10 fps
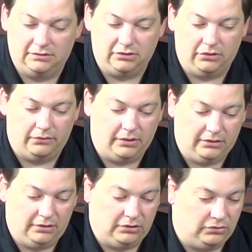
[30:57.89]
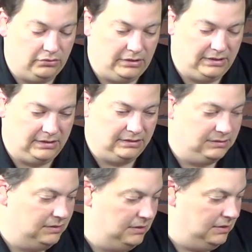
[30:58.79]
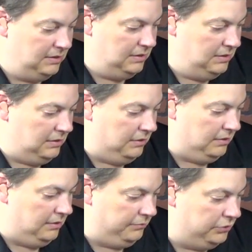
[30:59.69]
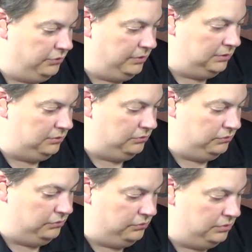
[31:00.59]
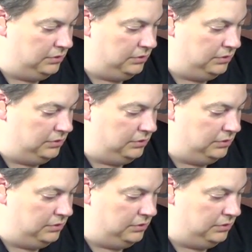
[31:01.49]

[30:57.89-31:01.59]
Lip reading: So what I'm going to do is going to...